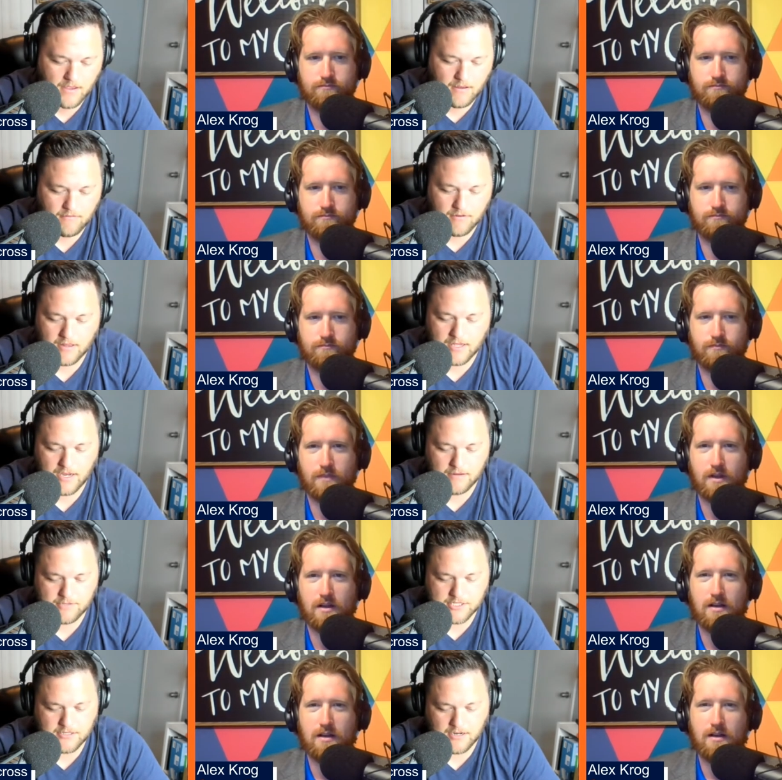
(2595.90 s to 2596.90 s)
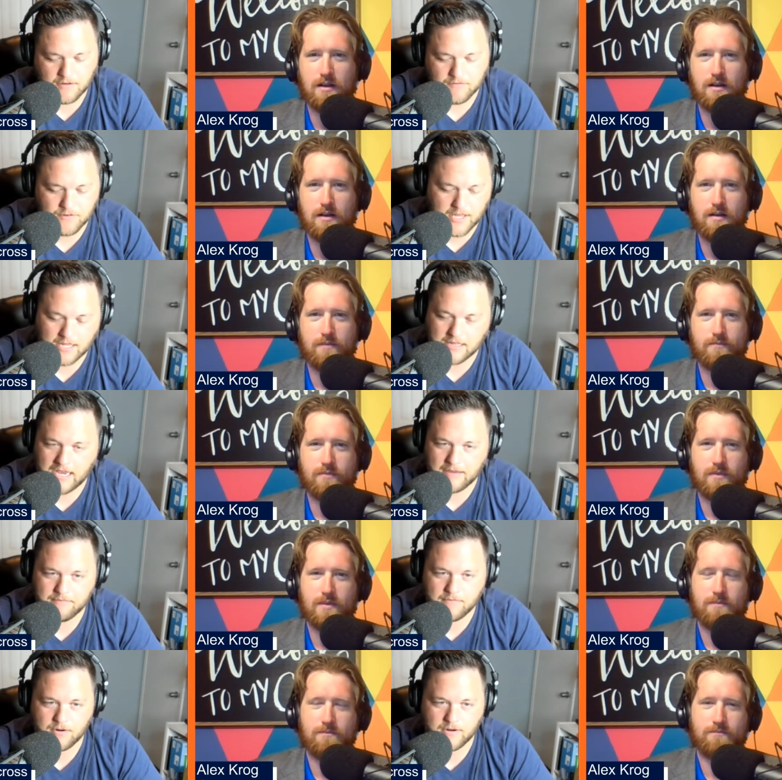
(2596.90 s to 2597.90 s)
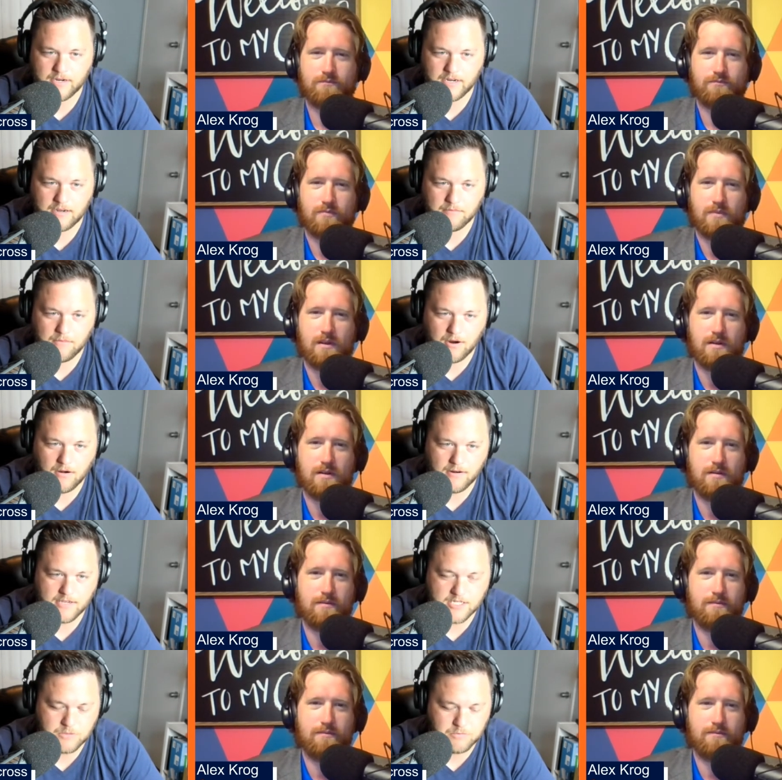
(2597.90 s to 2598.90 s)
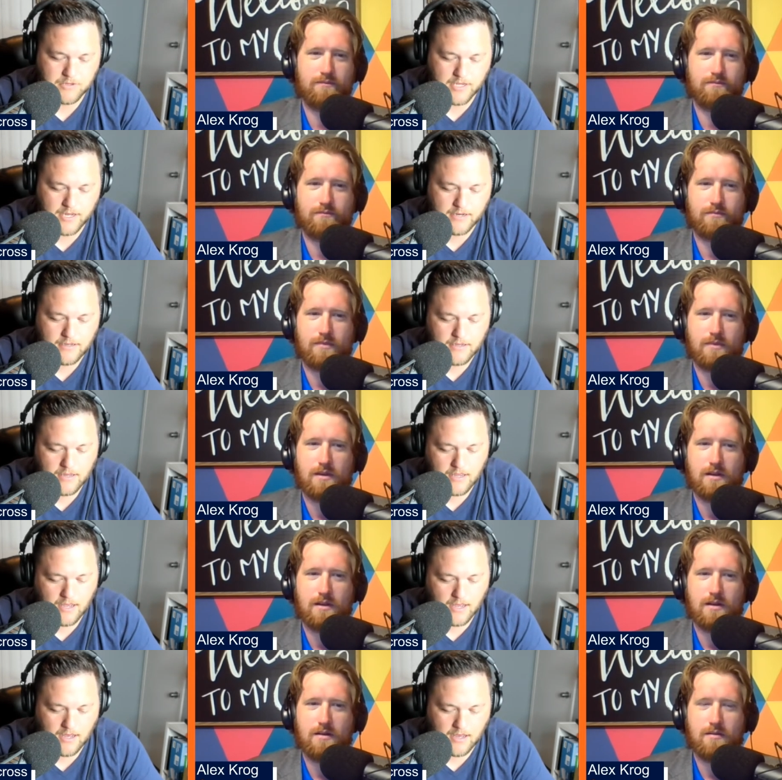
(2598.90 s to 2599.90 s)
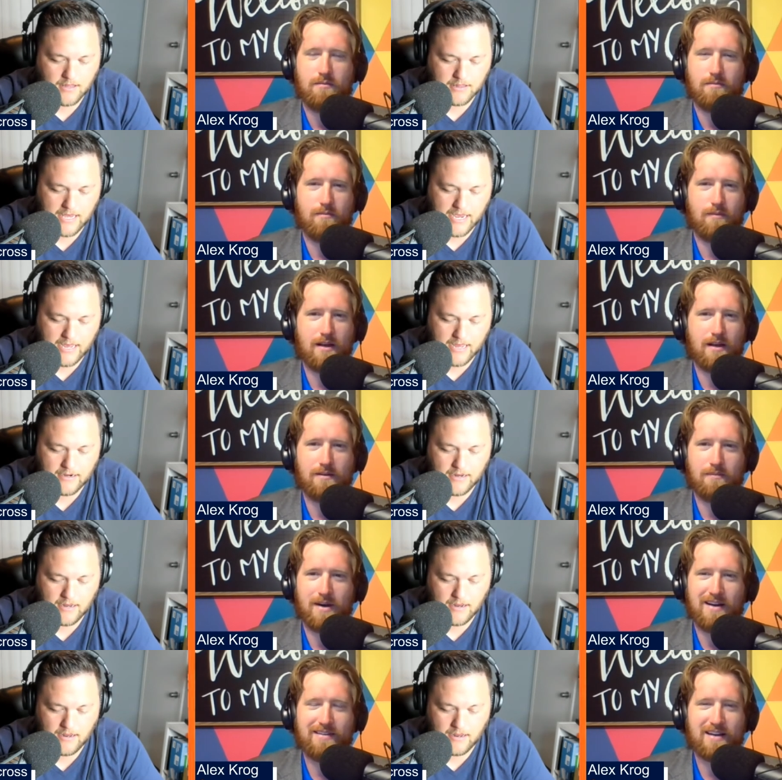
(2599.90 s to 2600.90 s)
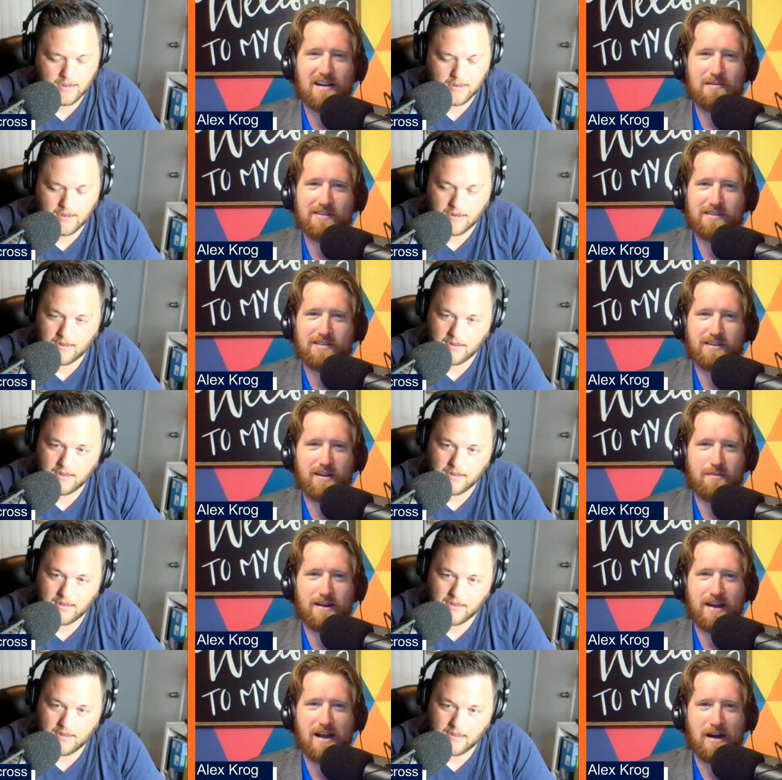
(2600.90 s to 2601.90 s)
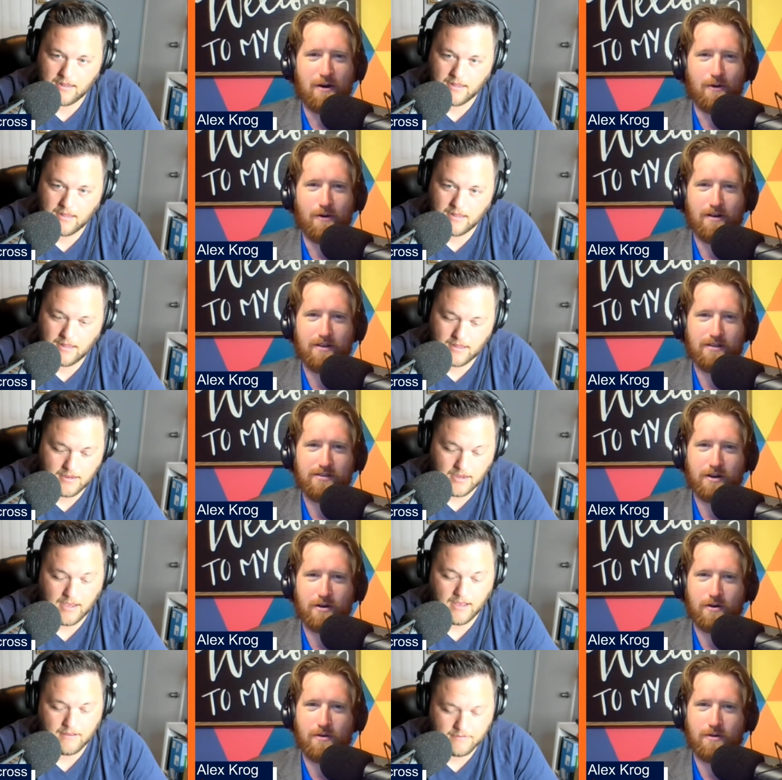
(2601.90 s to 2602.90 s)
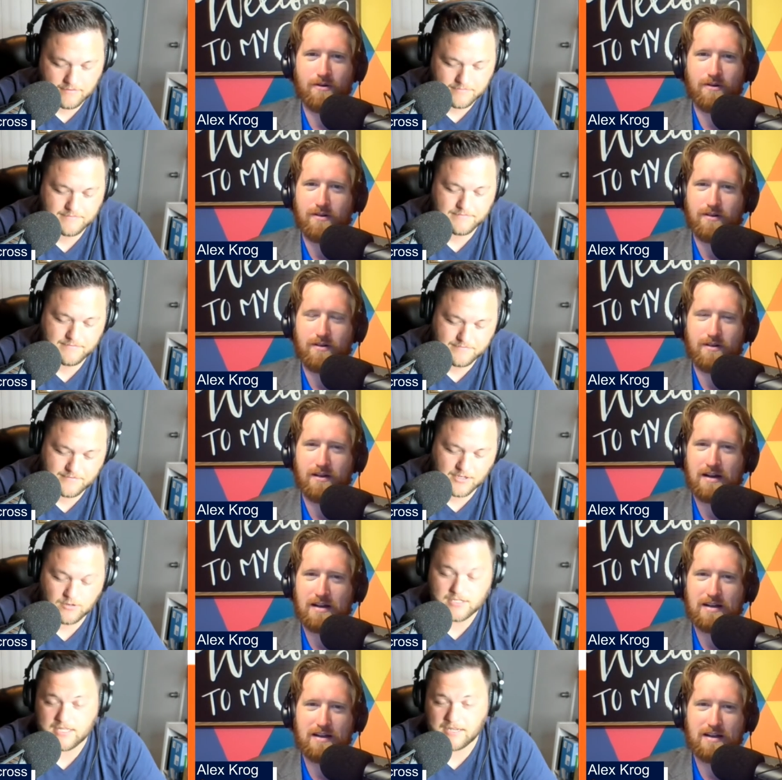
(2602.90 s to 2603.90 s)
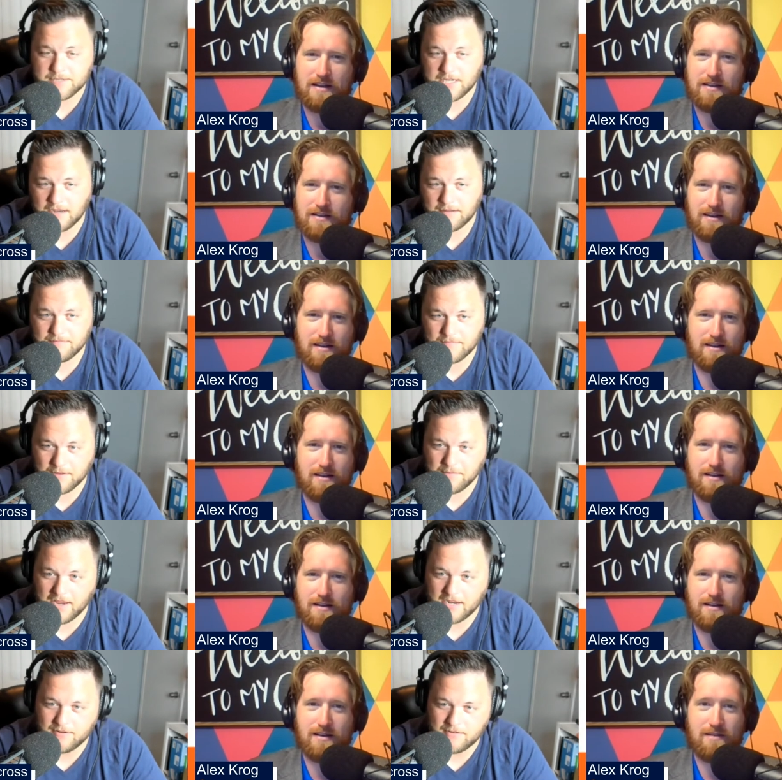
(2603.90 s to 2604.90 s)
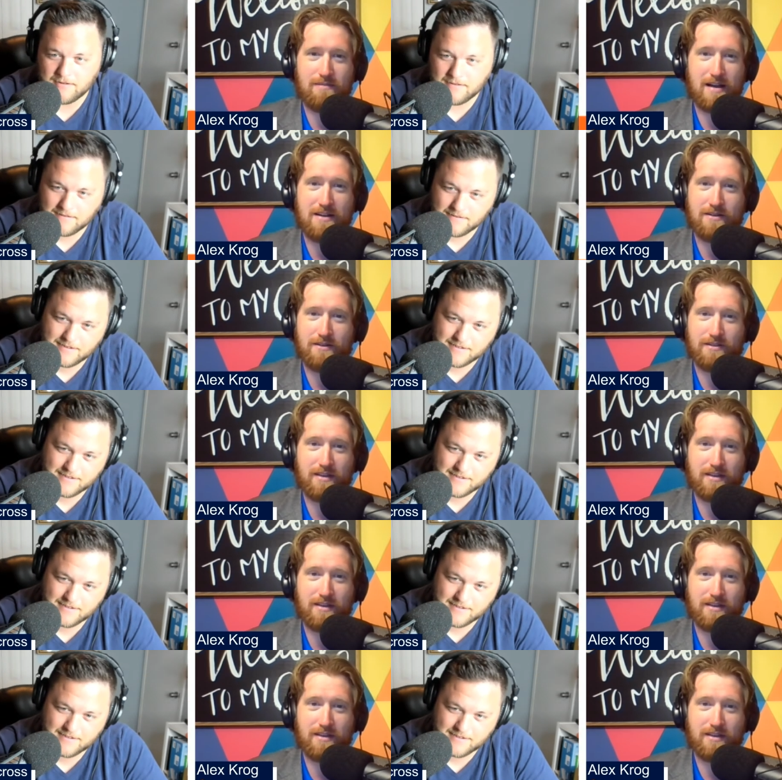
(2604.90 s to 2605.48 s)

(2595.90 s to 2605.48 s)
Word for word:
Speaker 1: really, I'm just looking for that Lat Murray Kamara split. Uh,
Speaker 2: Lat- Mike Mike Thomas is going to be out, yeah. so who uh, steps up? Emmanuel Emmanuel